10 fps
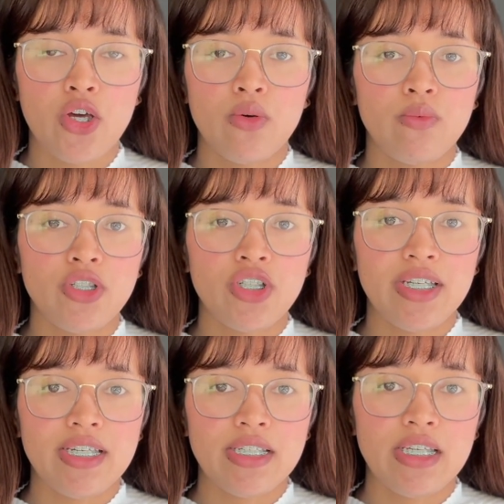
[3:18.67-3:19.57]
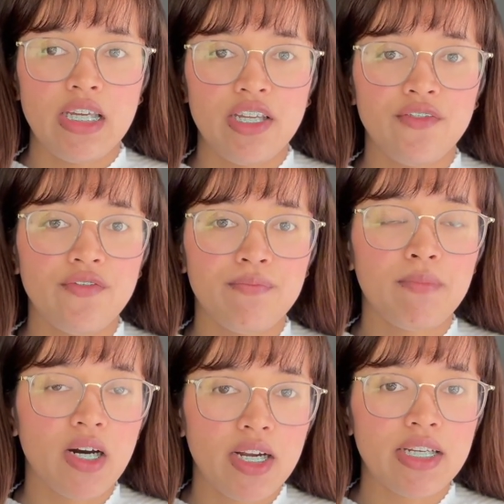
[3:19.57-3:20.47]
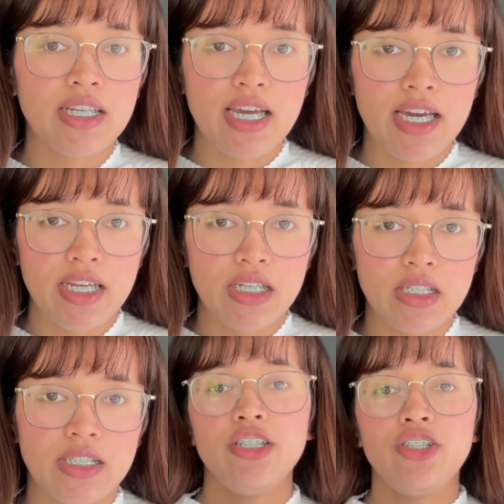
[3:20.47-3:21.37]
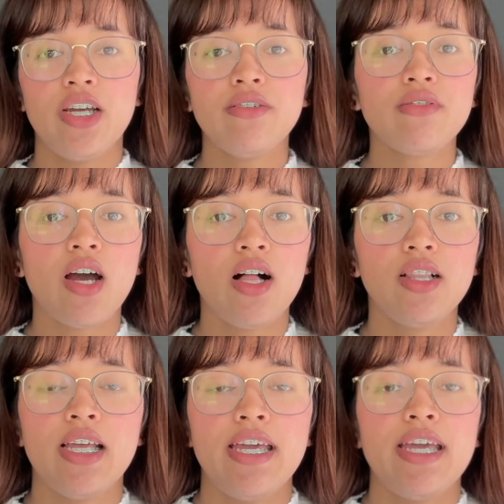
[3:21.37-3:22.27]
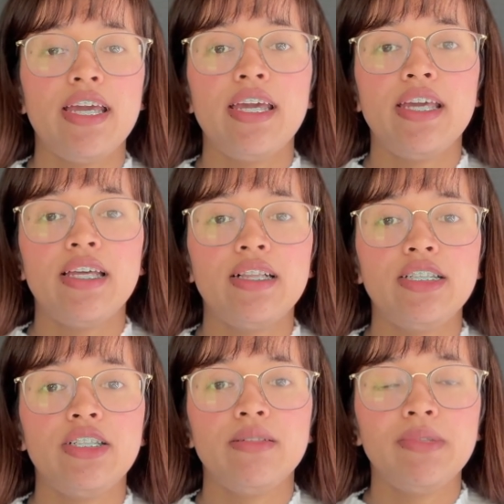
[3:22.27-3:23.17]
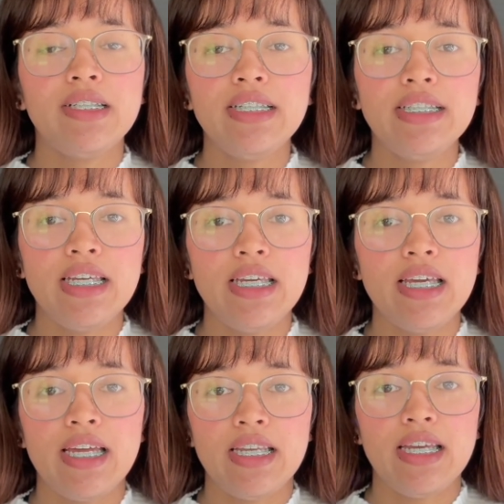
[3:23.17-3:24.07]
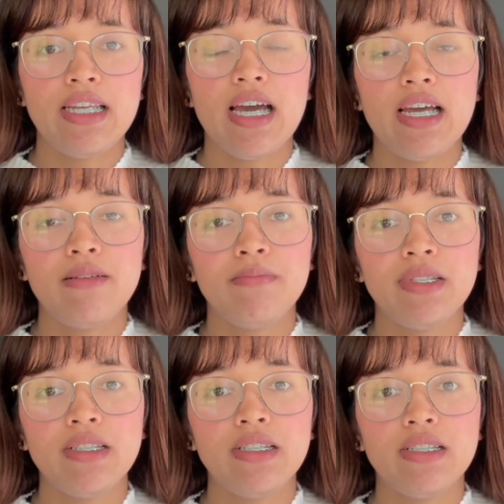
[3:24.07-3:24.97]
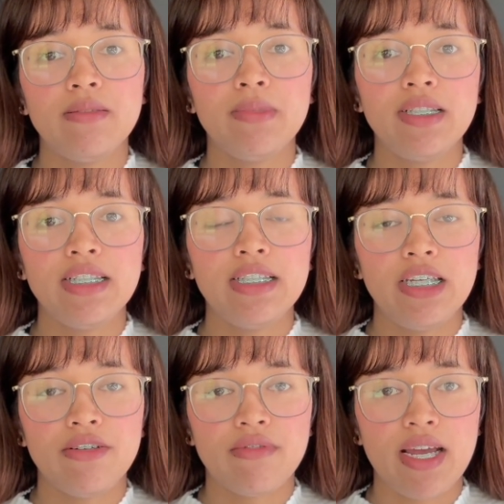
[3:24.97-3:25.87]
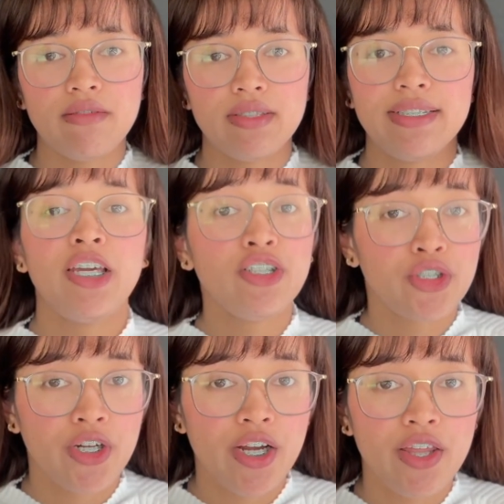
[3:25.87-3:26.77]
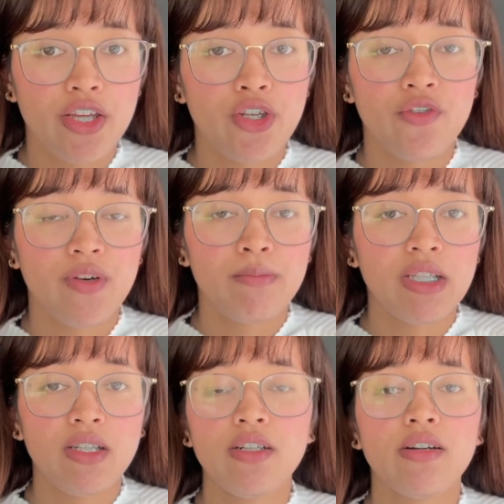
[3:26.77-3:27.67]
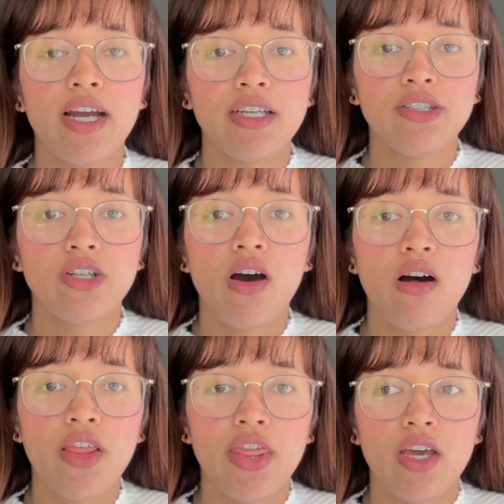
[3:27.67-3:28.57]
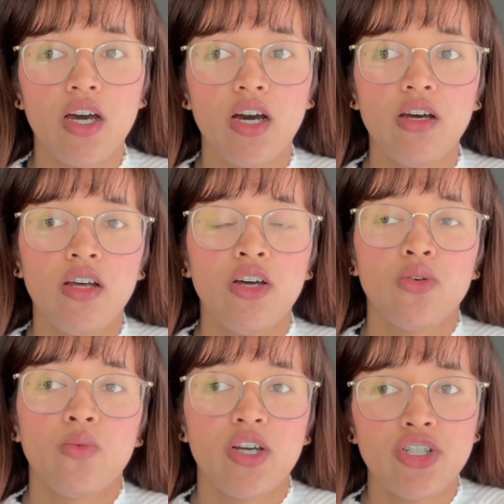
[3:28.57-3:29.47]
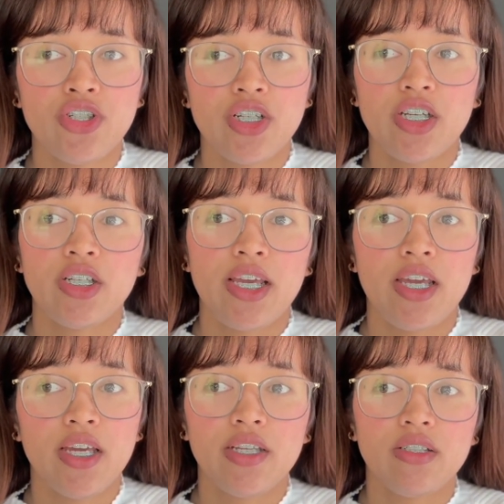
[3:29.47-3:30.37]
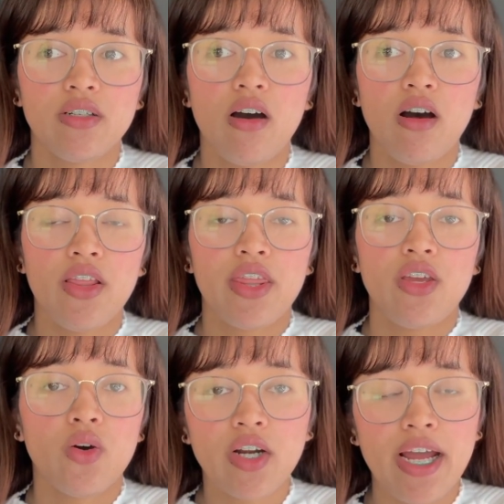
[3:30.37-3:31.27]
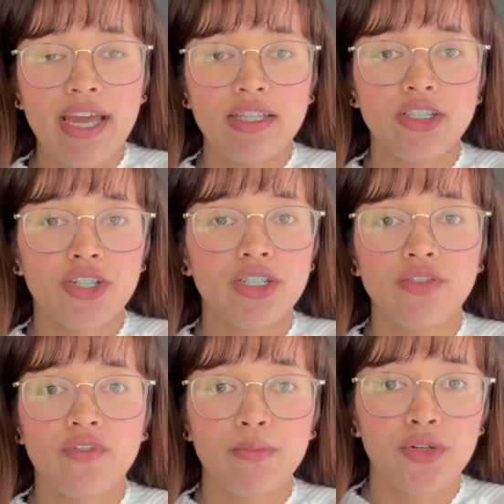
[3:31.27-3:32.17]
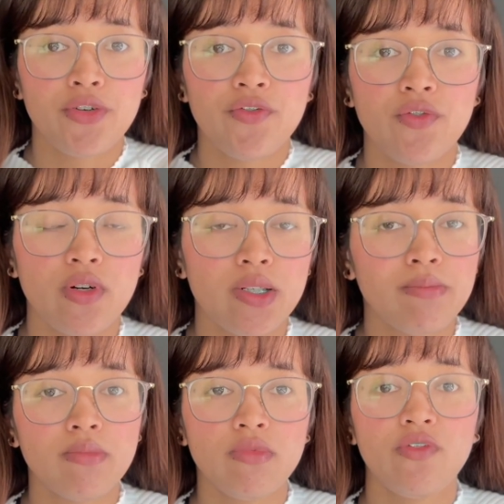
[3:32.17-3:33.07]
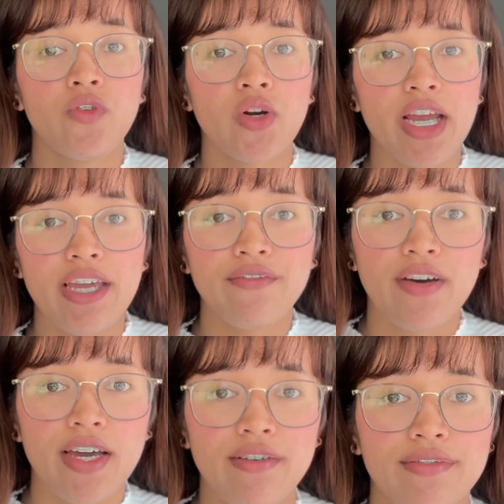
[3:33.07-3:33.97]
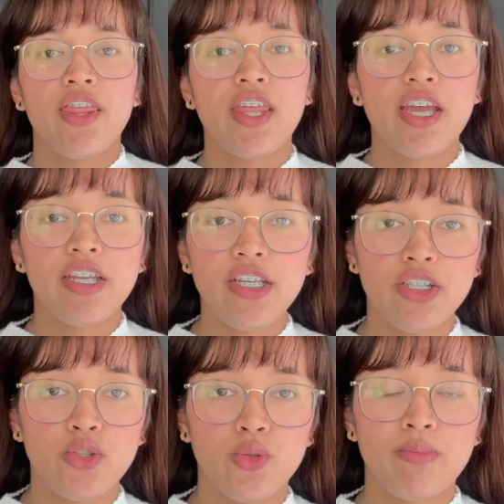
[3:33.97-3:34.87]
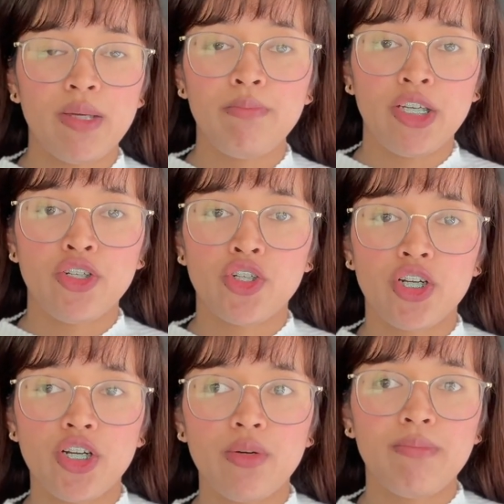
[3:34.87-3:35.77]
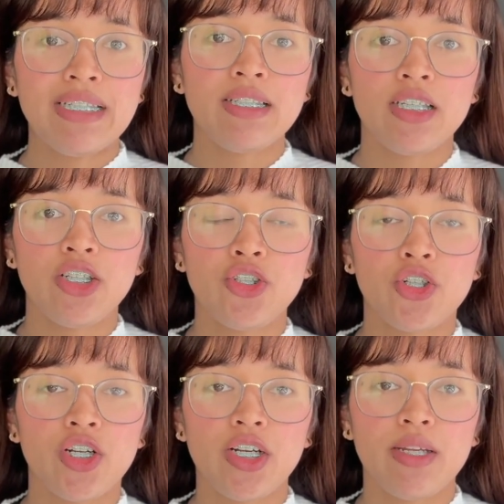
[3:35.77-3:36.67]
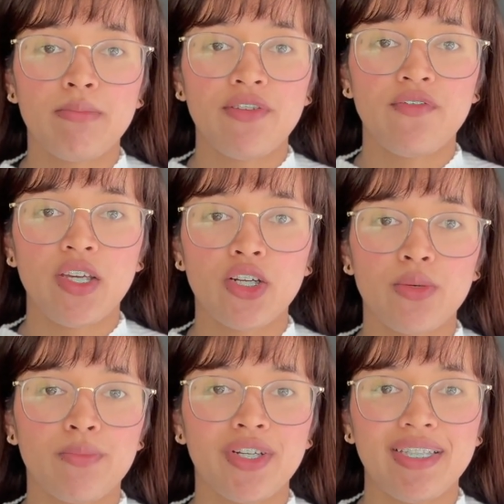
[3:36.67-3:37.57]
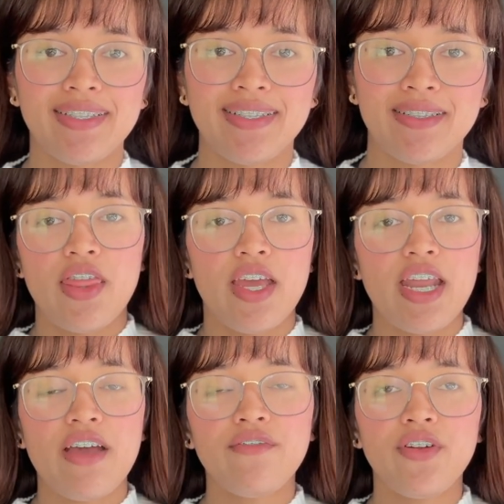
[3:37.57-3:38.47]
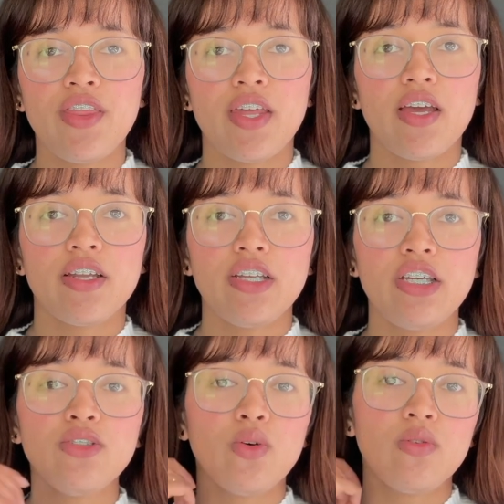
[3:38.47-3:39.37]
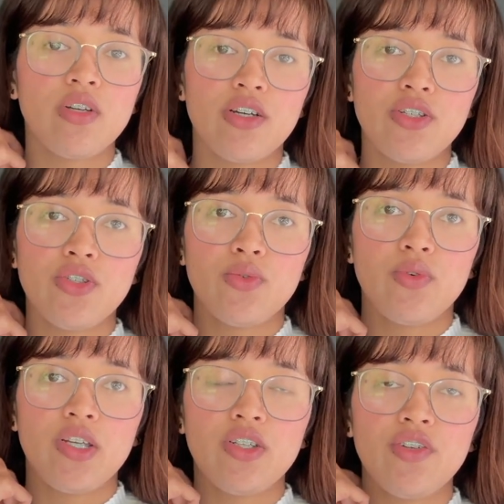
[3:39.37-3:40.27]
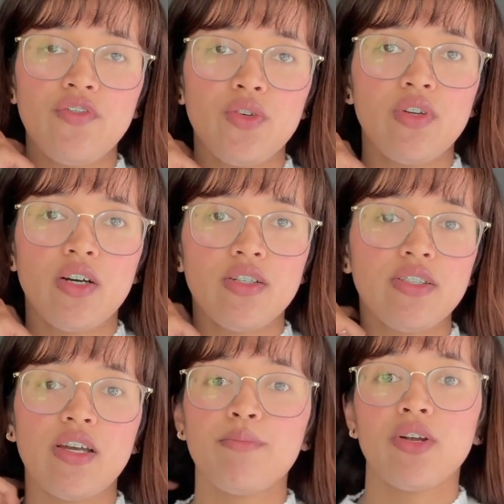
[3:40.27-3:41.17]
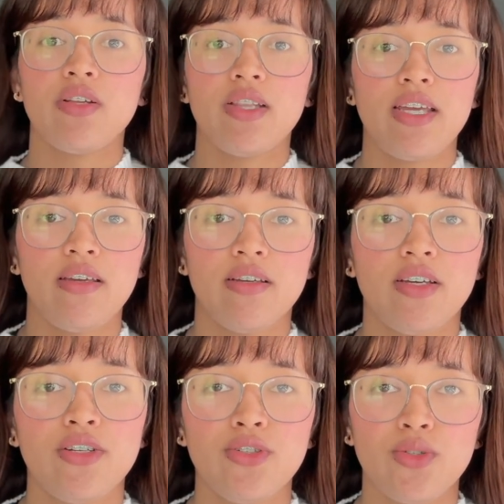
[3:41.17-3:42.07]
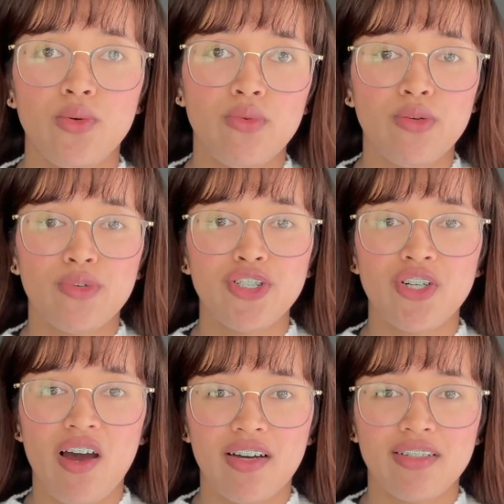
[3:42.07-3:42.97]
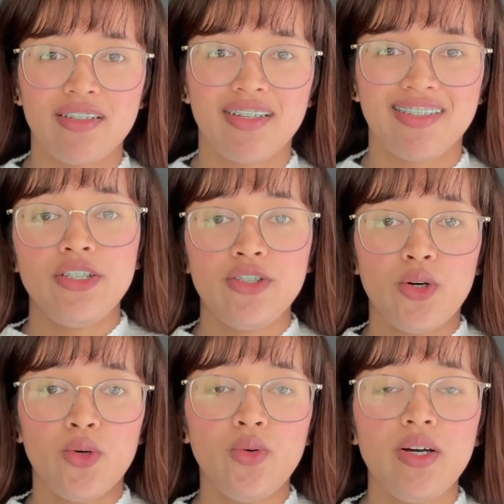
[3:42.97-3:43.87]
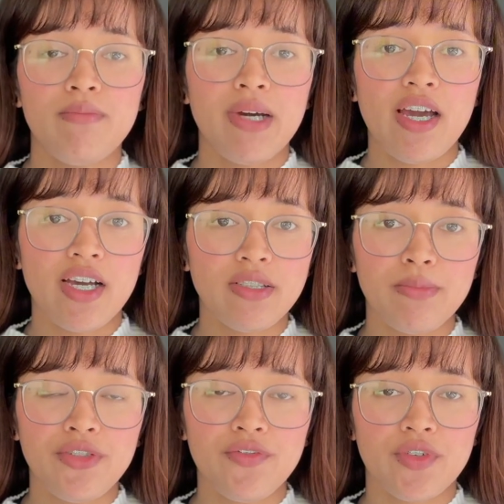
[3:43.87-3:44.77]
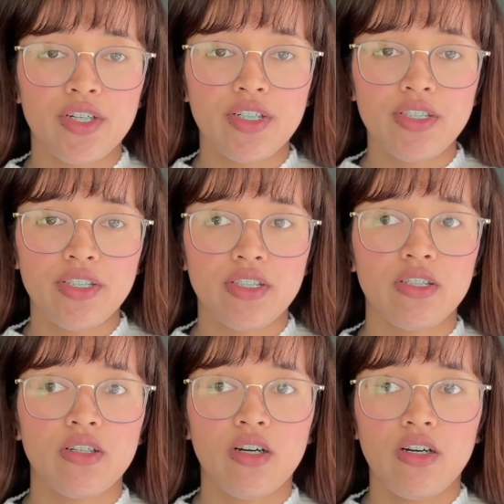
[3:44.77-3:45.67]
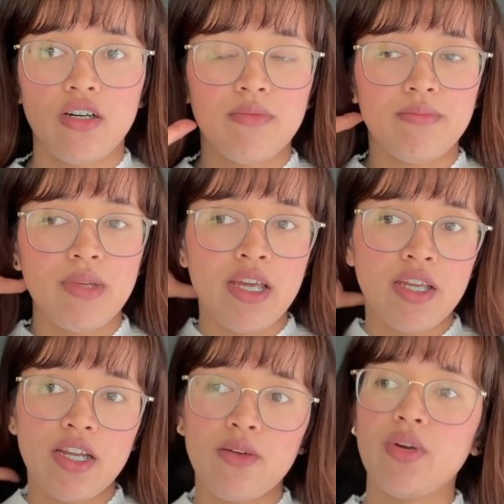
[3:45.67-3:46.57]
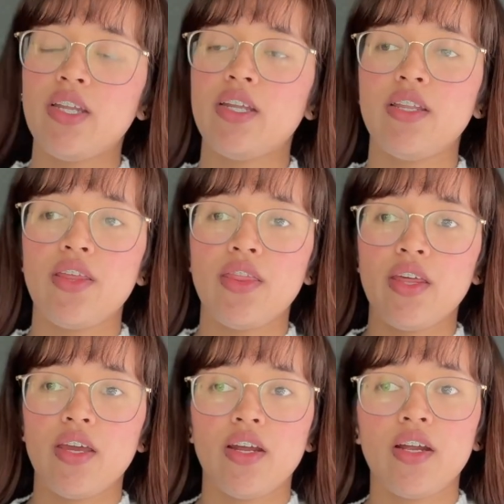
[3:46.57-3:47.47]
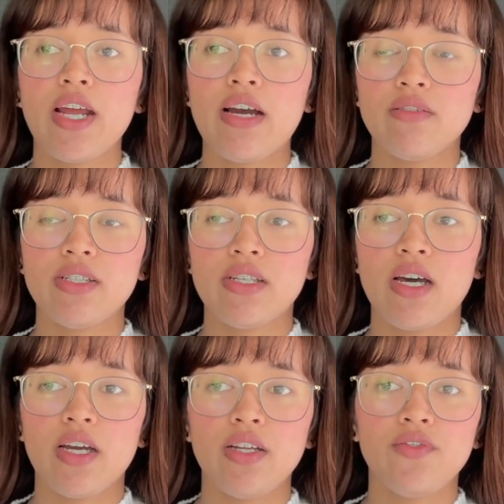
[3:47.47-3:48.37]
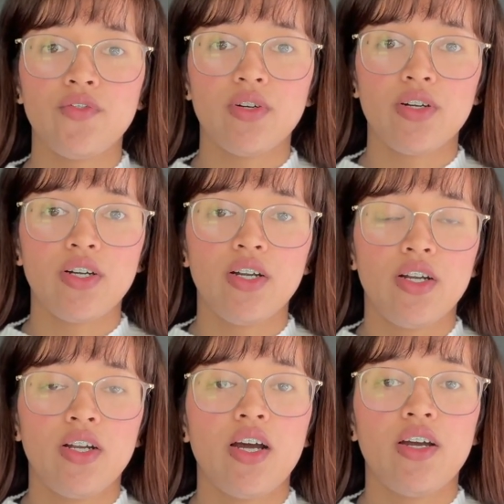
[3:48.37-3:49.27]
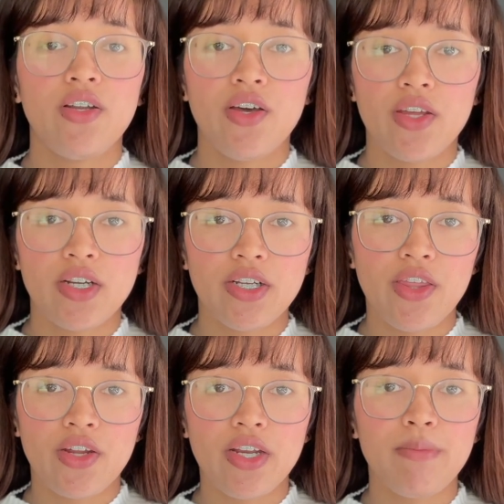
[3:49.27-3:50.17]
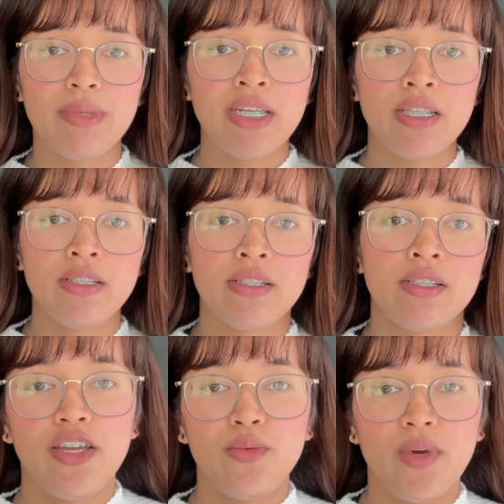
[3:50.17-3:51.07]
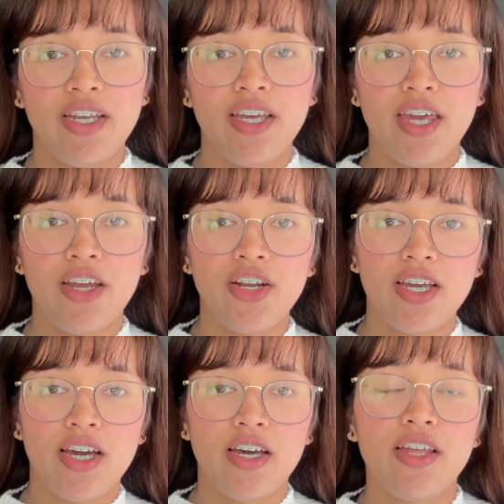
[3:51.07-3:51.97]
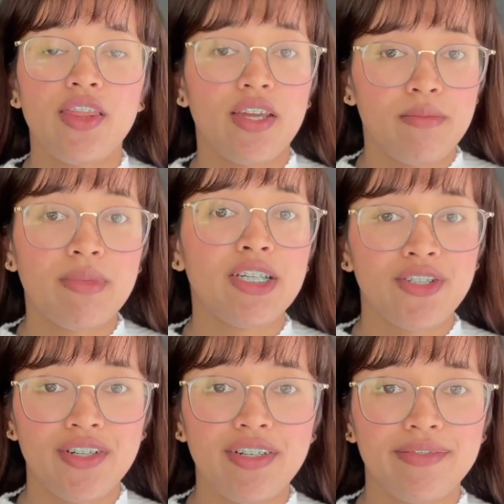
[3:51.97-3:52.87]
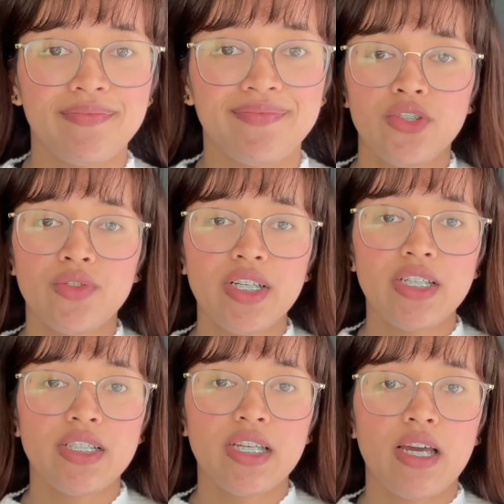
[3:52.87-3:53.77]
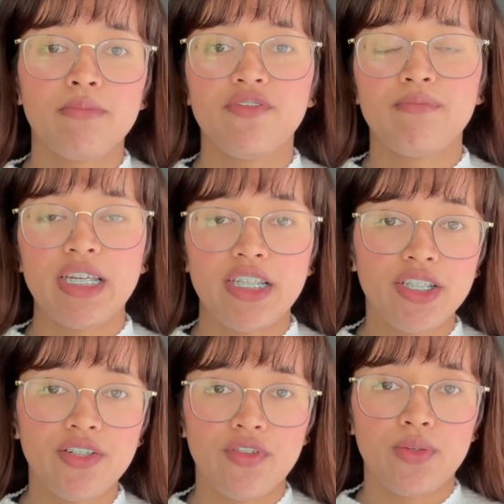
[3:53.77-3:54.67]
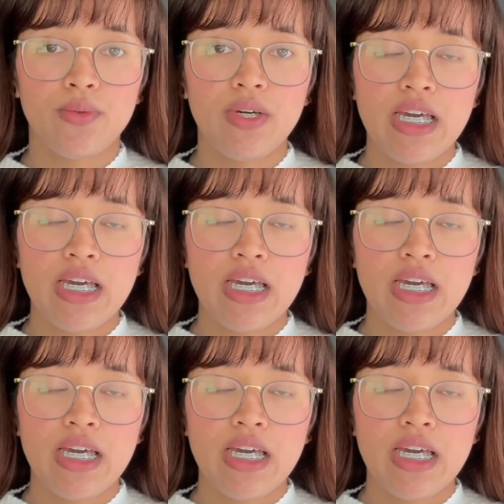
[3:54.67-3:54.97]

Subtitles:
which is in Part 9, the general eligibility and admissibility ground. Make sure that you familiarize all the question and all your answers from your Form 485. Then he took my picture, my signature, and my fingerprints. And then after that, he told us to interview us separately. So we were shocked. And so my husband first, and I waited there outside for another 30 minutes in waiting area. Then my turn. During the time of my interview,